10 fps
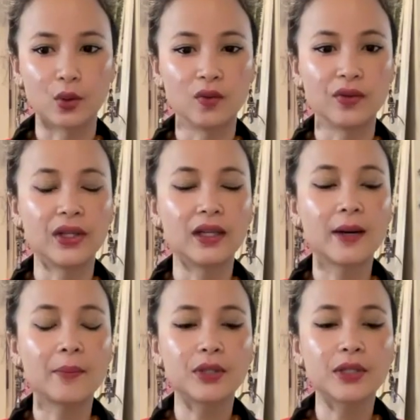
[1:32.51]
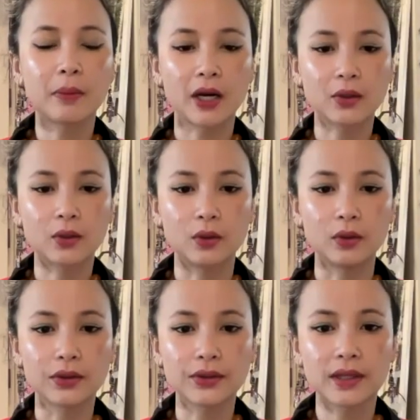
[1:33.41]
over the leprous
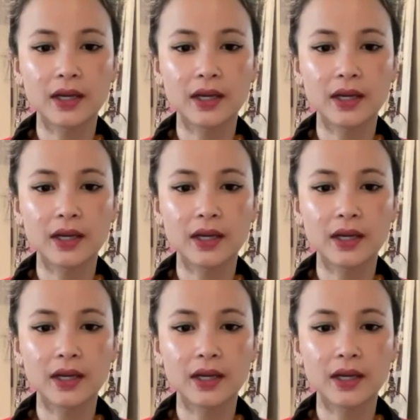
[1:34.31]
potholes